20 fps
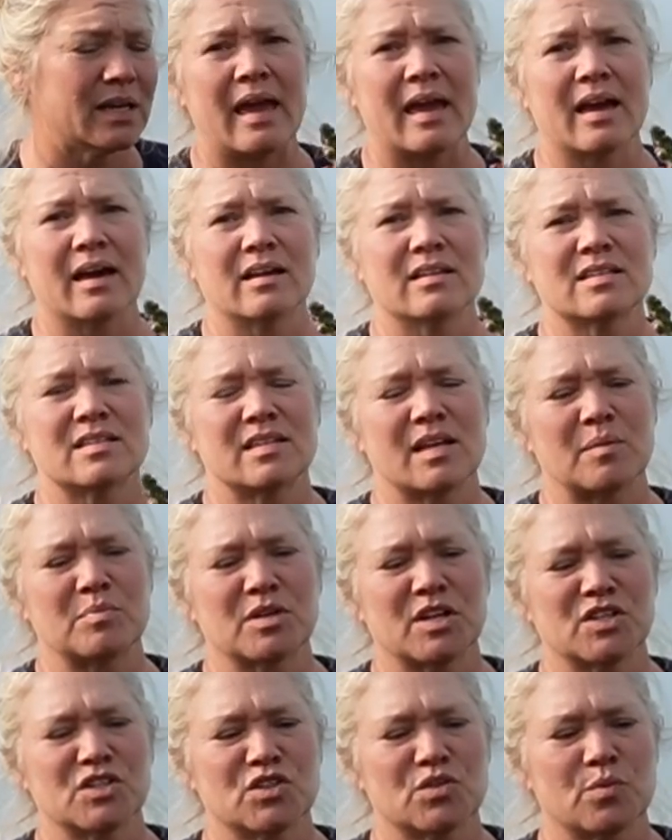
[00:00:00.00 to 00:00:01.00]
And
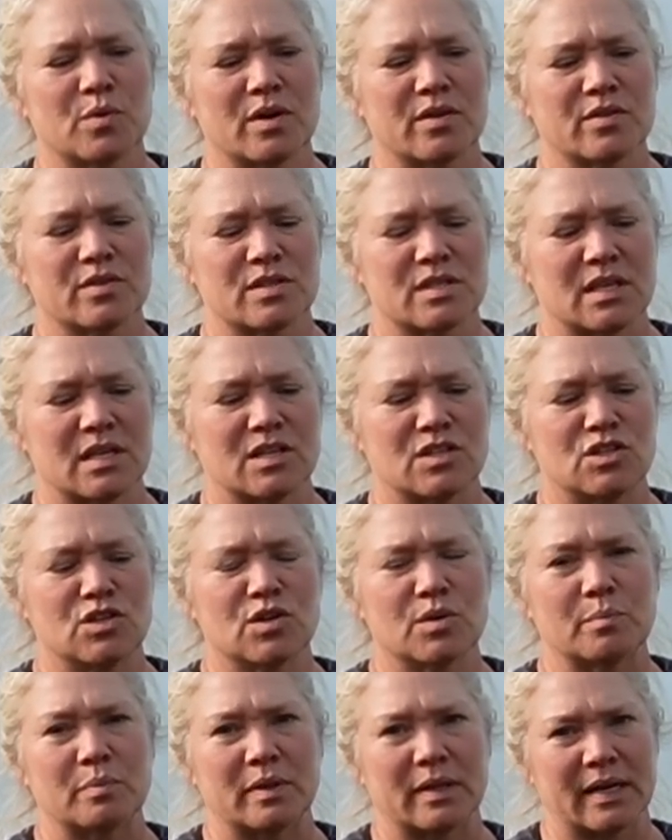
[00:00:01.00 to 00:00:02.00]
snapdragons are one of those things you
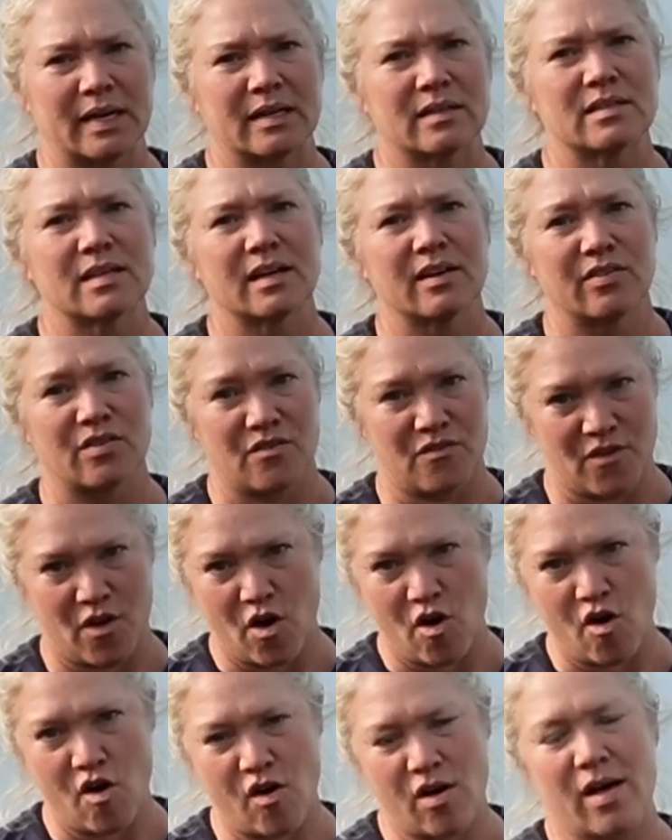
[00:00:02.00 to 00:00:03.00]
can plant in the
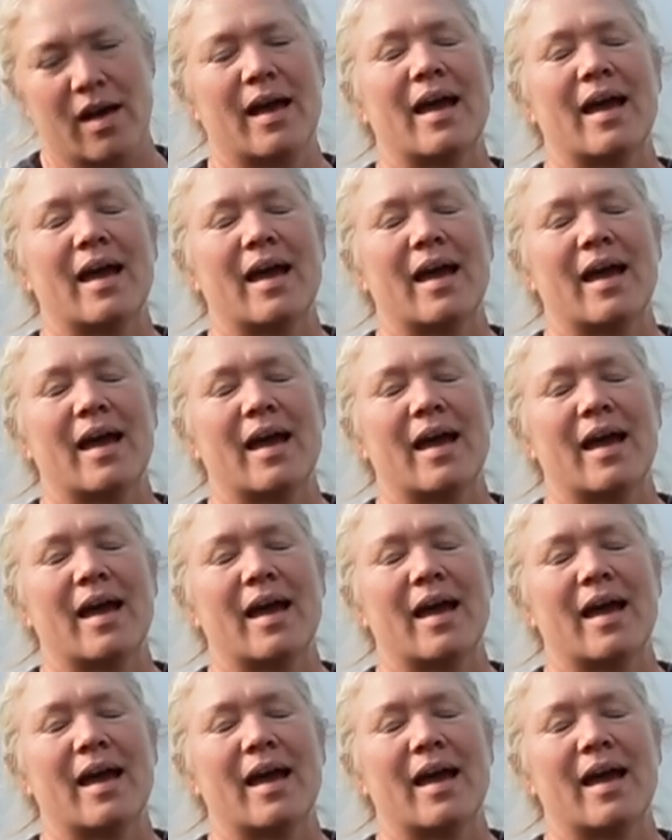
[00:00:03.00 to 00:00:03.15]
fall